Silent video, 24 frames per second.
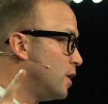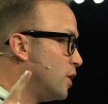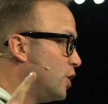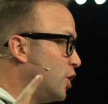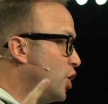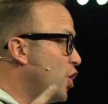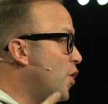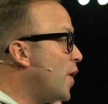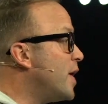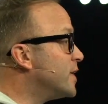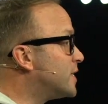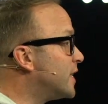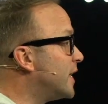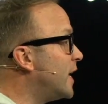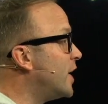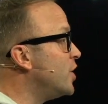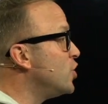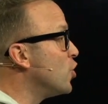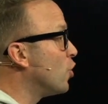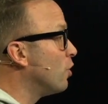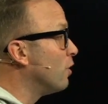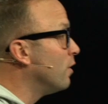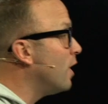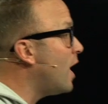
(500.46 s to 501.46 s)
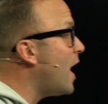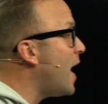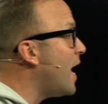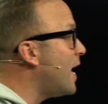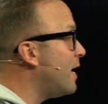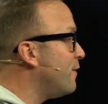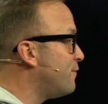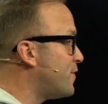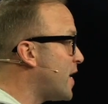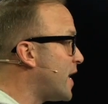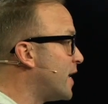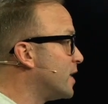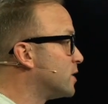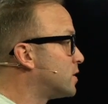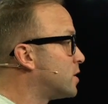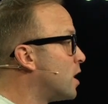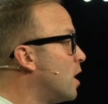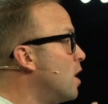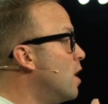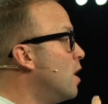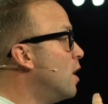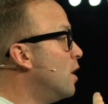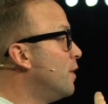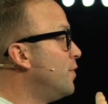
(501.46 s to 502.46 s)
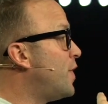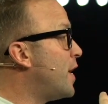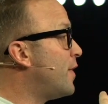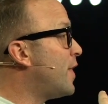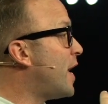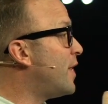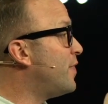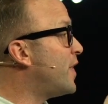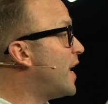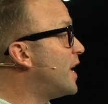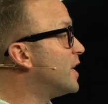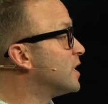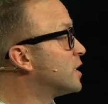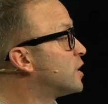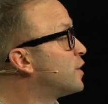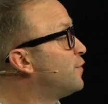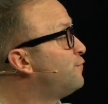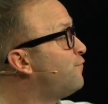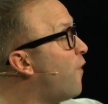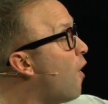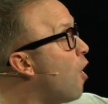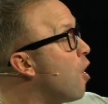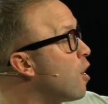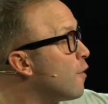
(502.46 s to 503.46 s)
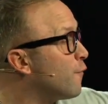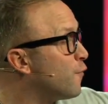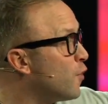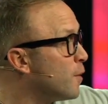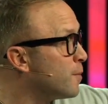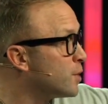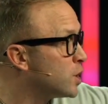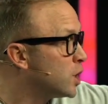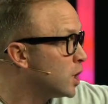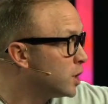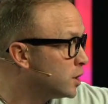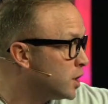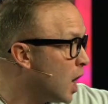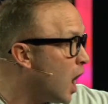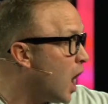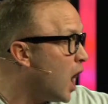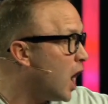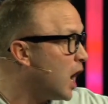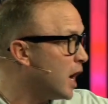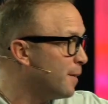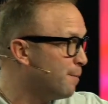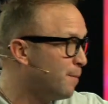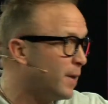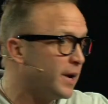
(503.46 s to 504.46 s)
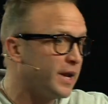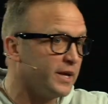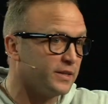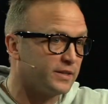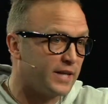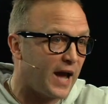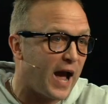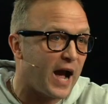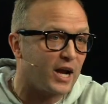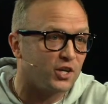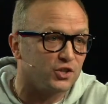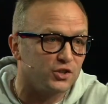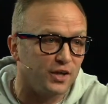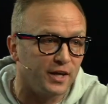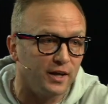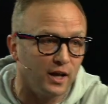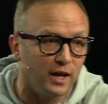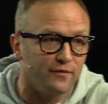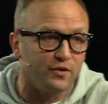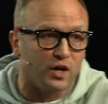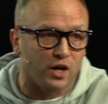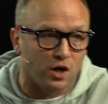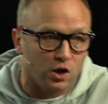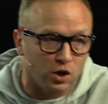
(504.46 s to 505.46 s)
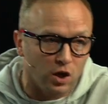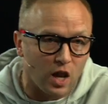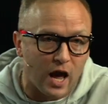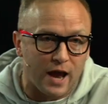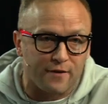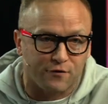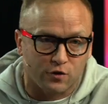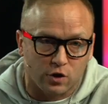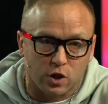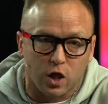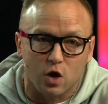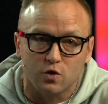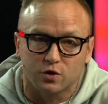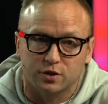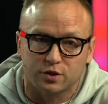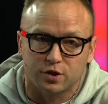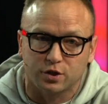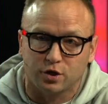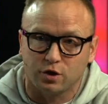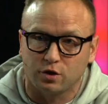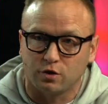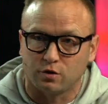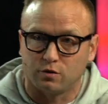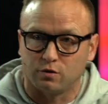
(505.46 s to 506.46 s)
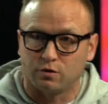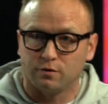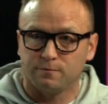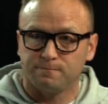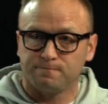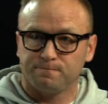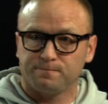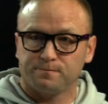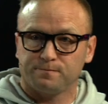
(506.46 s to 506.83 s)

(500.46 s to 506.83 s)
Who is it in your life that is, that, that, that is far from God but is actually living life close to you?